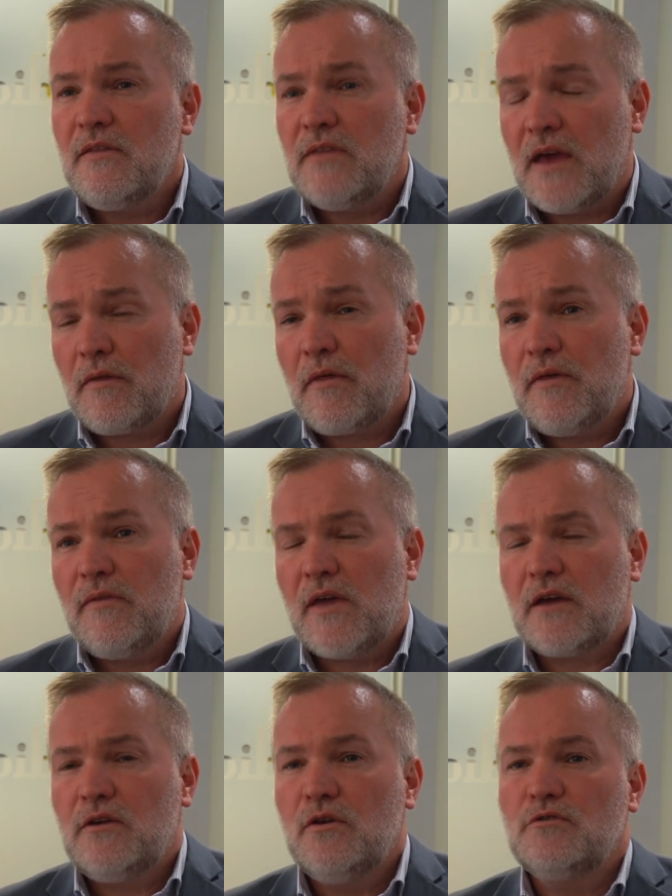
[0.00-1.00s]
The other thing
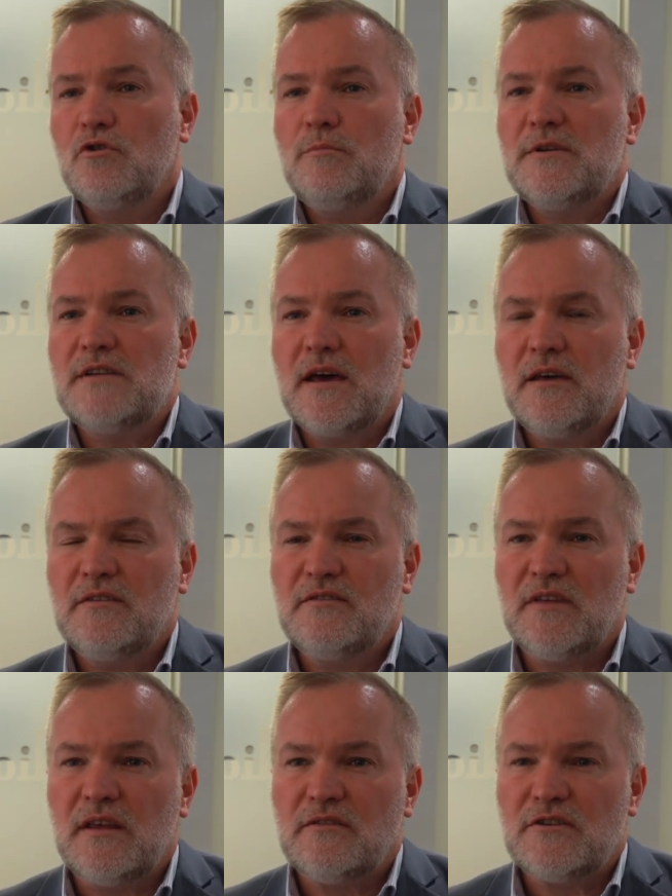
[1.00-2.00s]
that Q Super
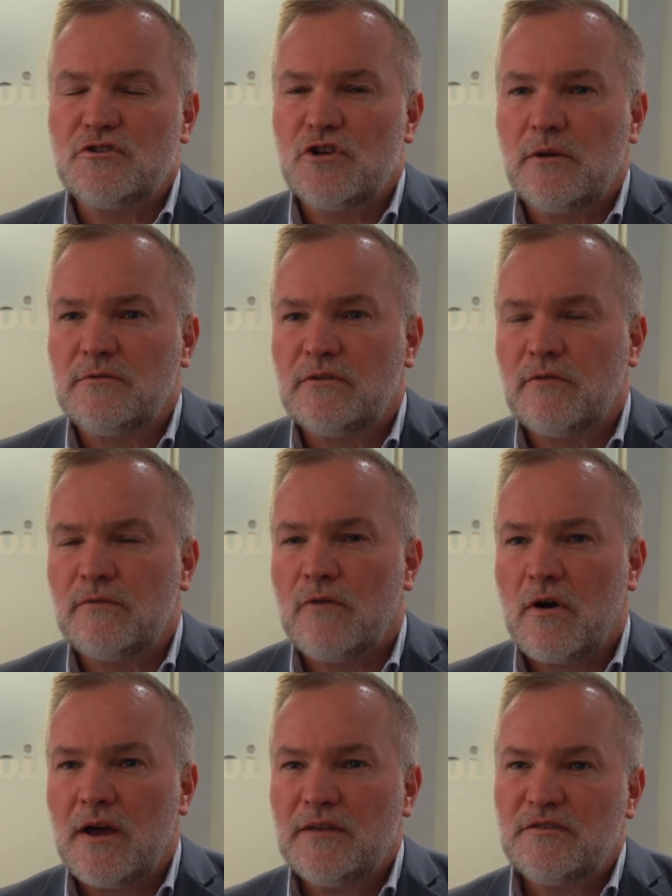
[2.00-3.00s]
does is in terms of
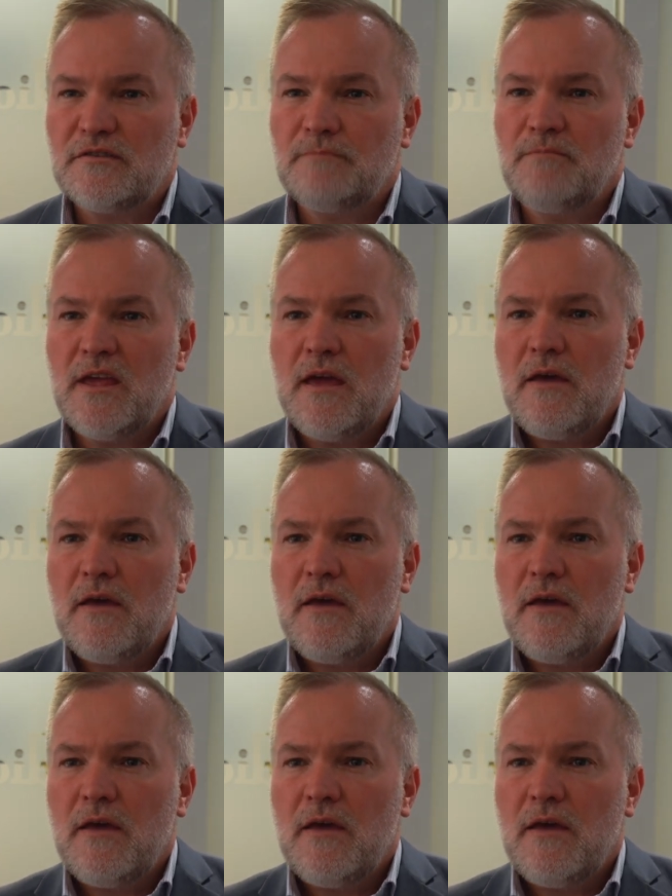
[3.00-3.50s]
advice.